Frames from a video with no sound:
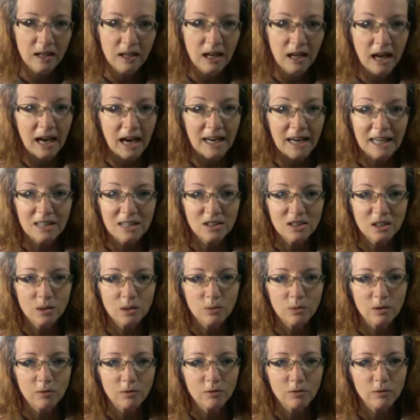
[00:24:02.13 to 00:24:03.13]
I can't stick
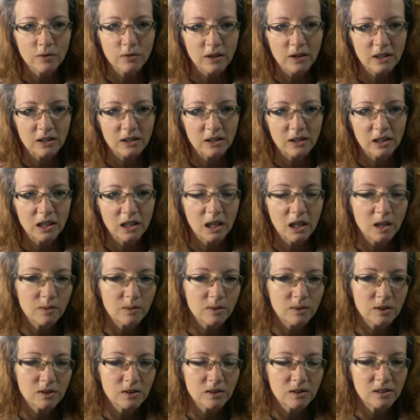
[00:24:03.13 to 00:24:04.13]
around for very long.
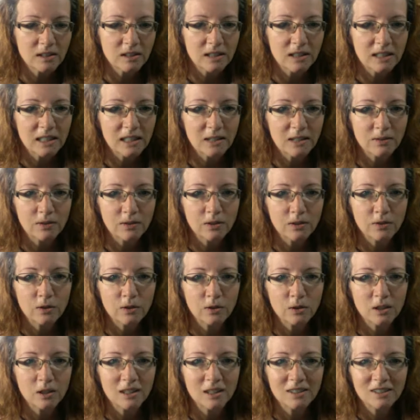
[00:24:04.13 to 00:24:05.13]
Obviously, I have a
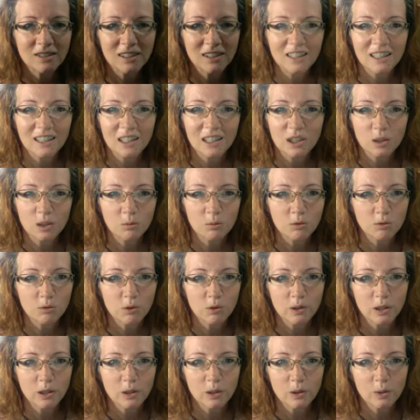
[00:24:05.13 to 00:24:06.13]
few things I got to do
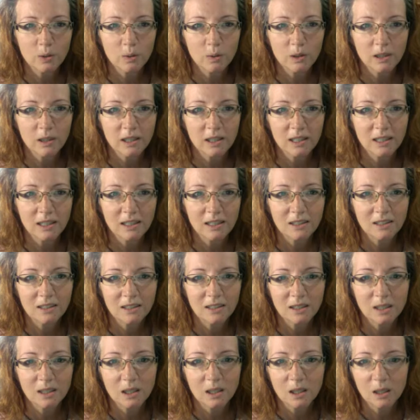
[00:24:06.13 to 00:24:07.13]
before I go to work. And
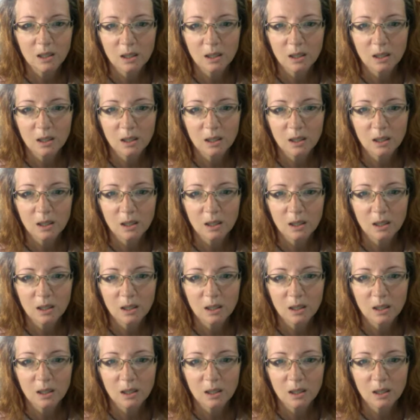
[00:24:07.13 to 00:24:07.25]
in